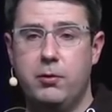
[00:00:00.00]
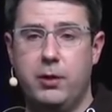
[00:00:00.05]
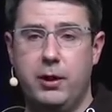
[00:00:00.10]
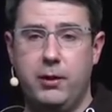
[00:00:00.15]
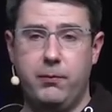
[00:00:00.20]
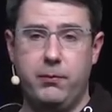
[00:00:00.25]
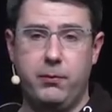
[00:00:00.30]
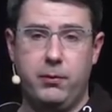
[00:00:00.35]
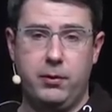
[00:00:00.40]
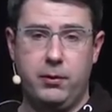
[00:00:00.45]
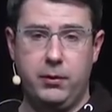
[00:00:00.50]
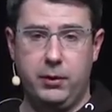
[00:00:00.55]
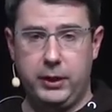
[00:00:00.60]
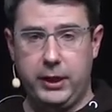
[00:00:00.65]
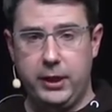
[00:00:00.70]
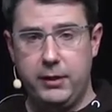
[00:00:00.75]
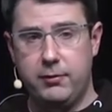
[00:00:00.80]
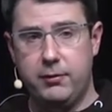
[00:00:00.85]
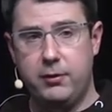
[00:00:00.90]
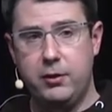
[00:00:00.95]
you have a
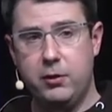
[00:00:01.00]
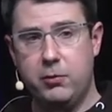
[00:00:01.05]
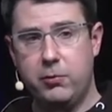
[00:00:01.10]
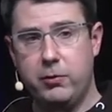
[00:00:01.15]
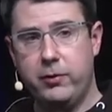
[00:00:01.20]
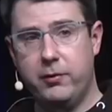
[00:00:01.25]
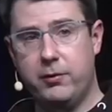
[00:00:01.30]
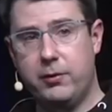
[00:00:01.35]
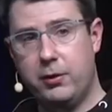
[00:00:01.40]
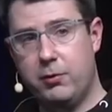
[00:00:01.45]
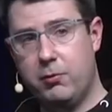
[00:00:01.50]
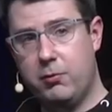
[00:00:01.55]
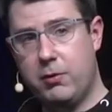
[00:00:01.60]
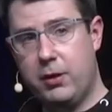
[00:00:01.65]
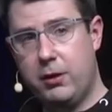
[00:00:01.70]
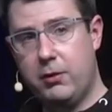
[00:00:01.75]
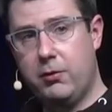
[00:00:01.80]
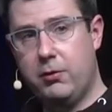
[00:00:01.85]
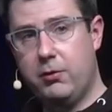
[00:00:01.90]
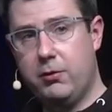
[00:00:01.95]
gate sequence that you
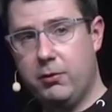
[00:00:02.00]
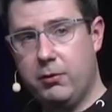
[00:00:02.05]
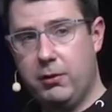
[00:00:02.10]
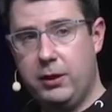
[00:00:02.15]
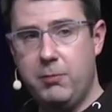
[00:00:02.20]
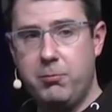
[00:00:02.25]
run on your